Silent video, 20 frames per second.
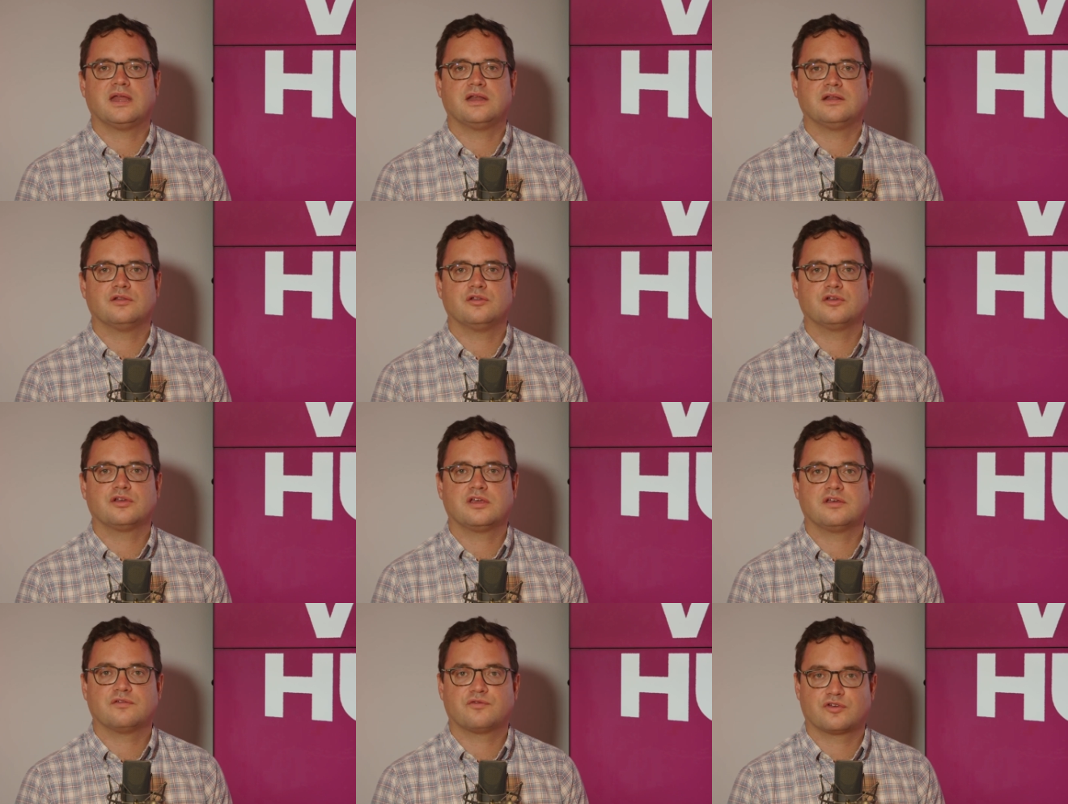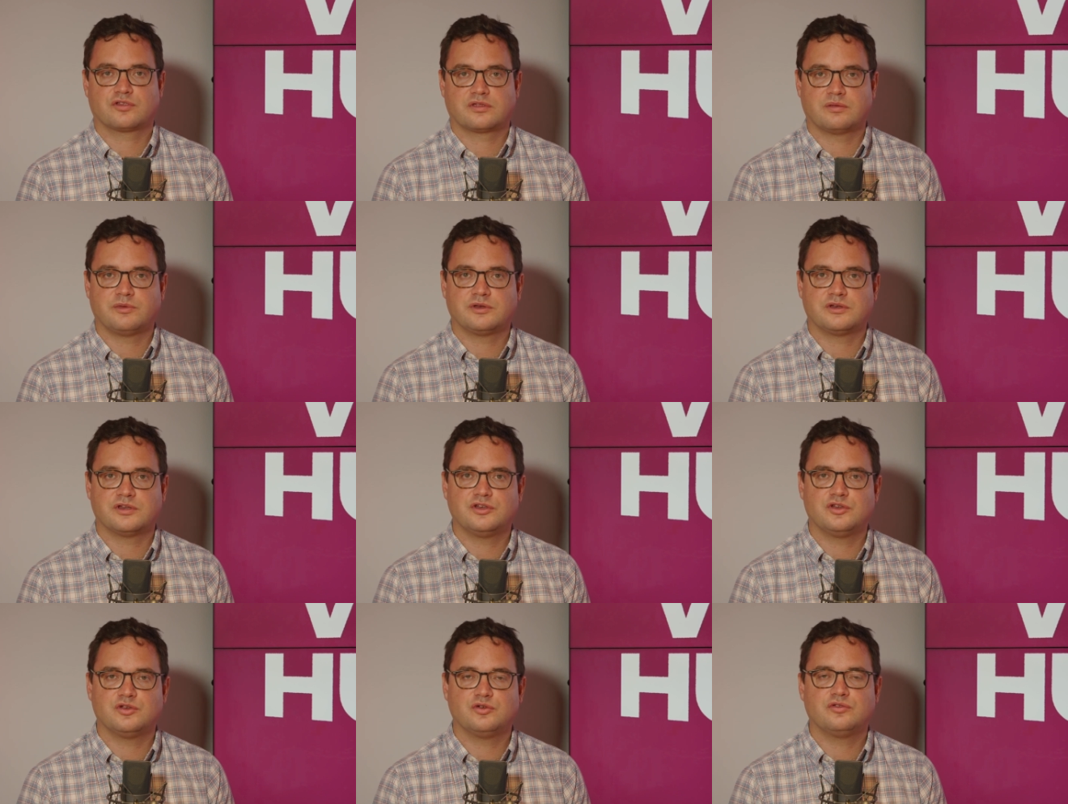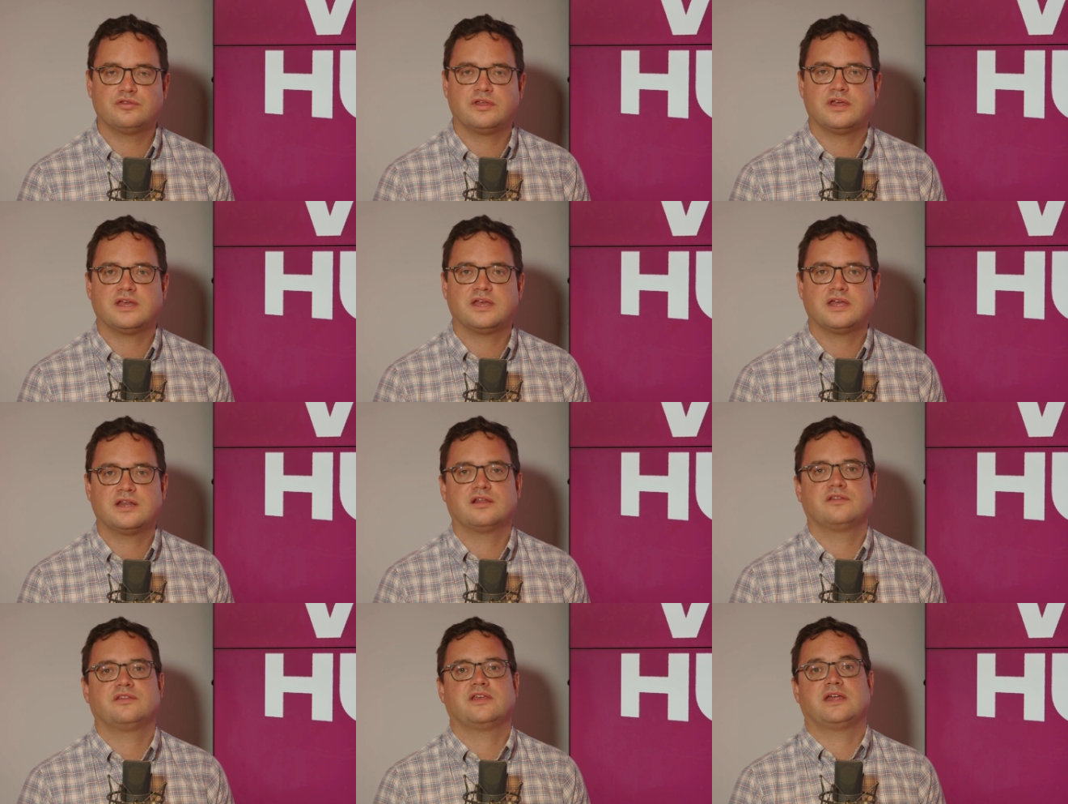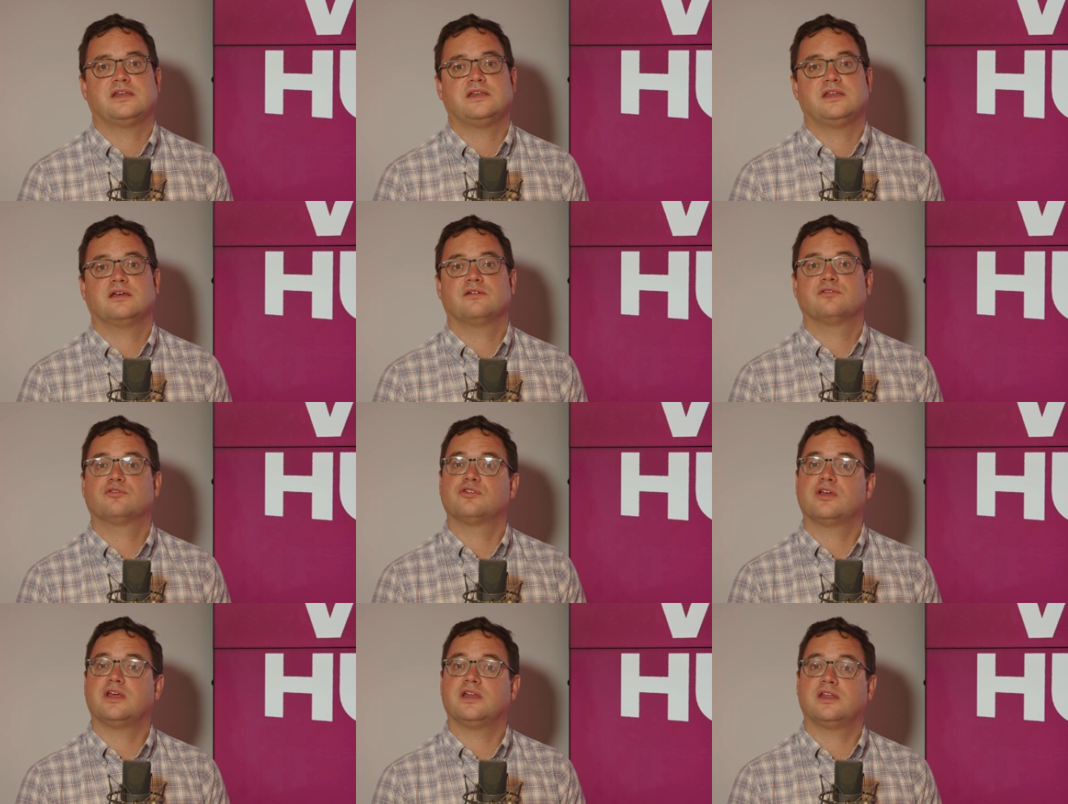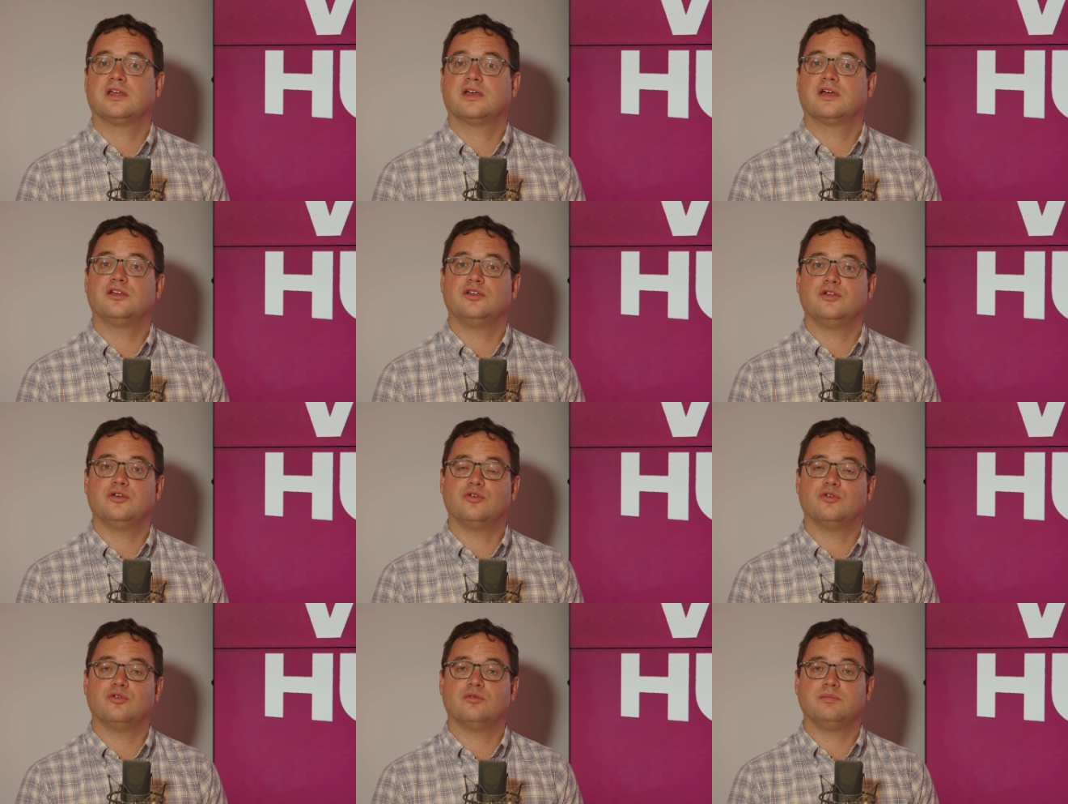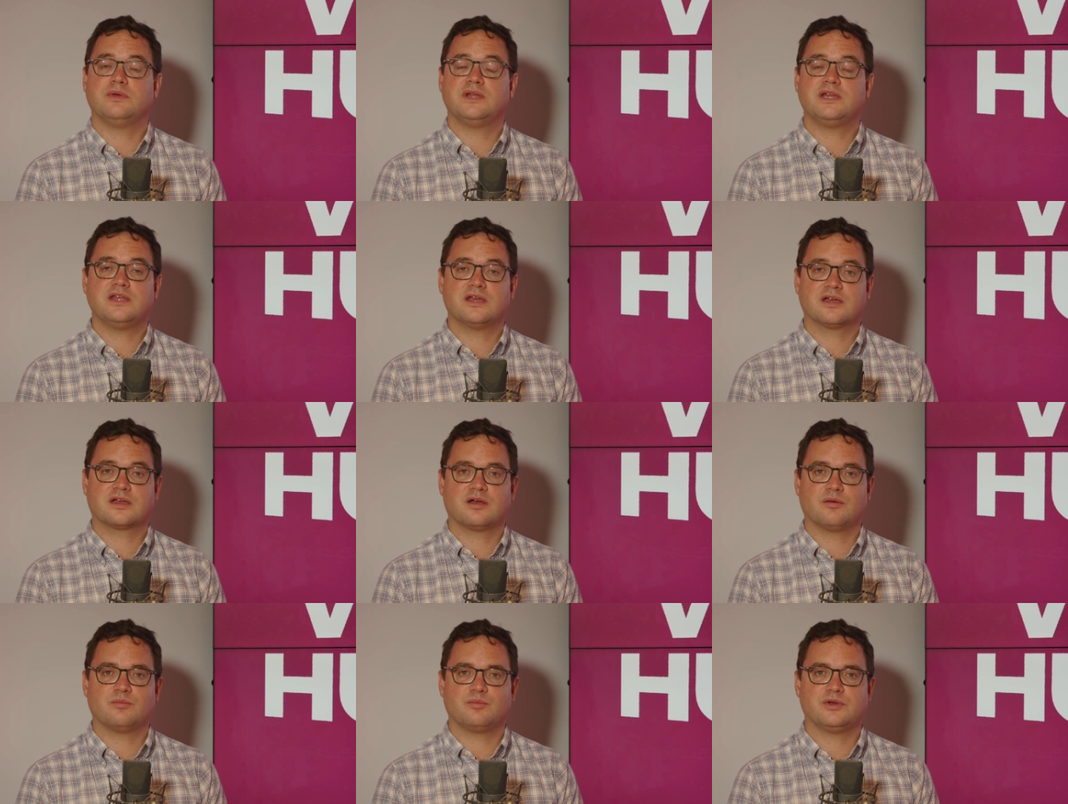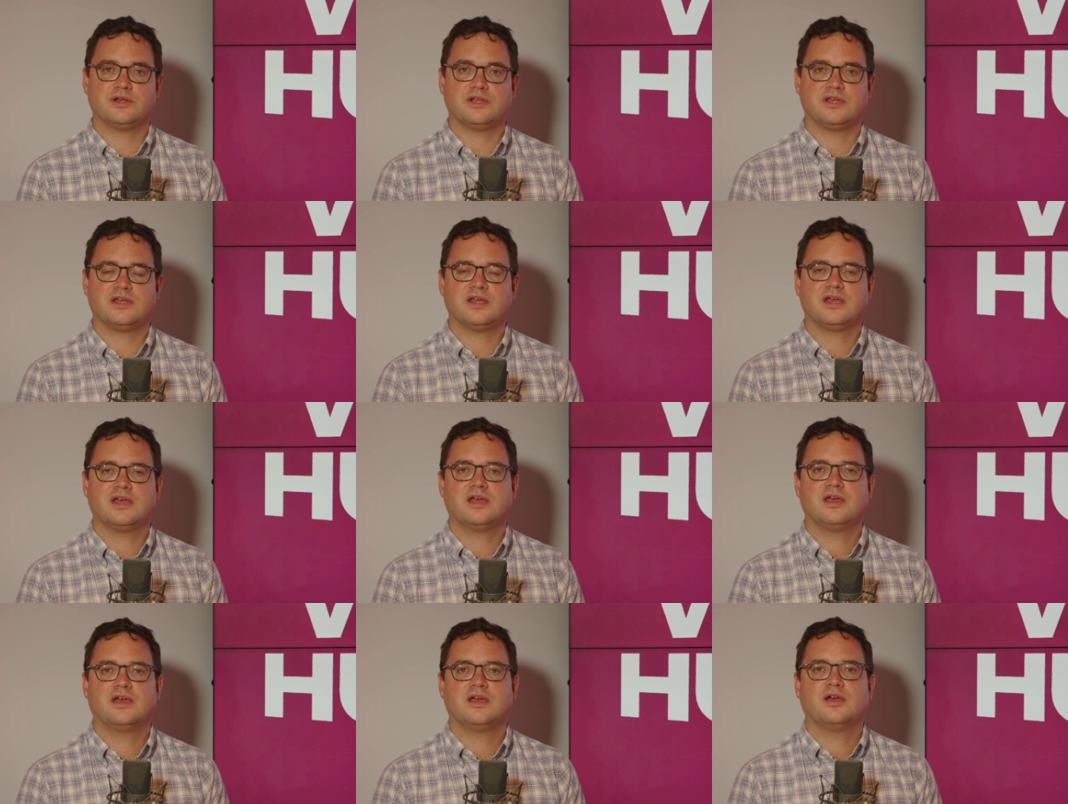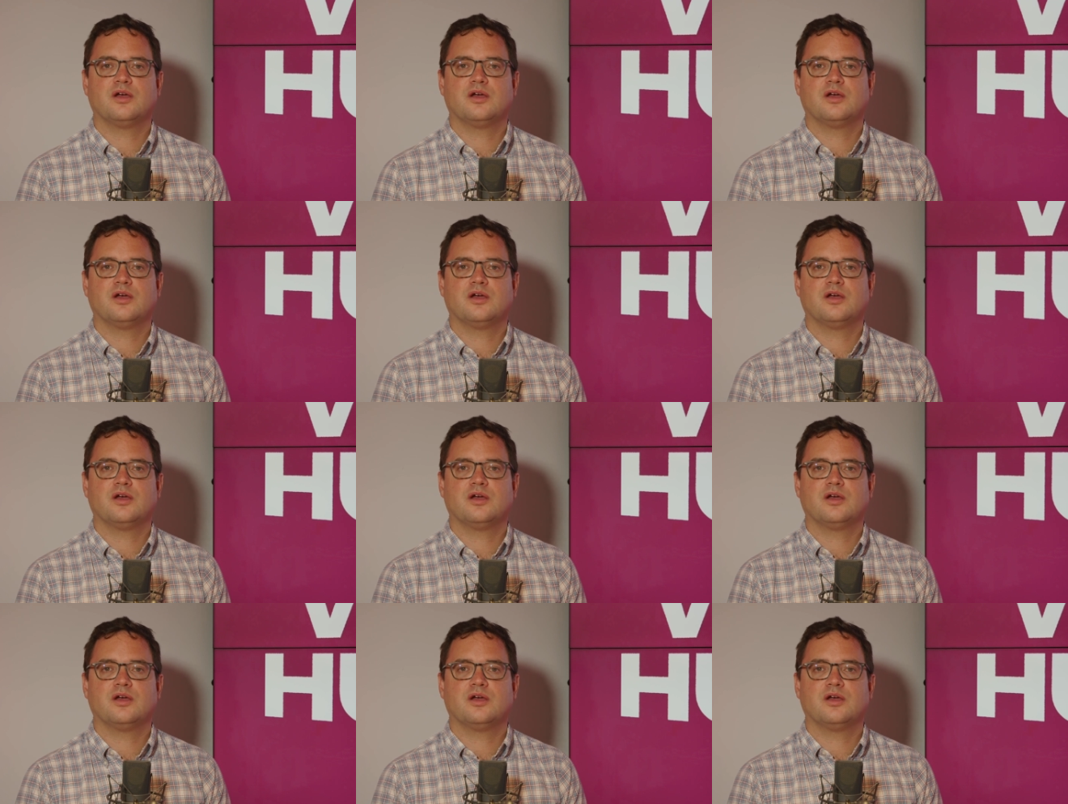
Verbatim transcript: And looking for something to do, they hit on the idea of creating a new media company,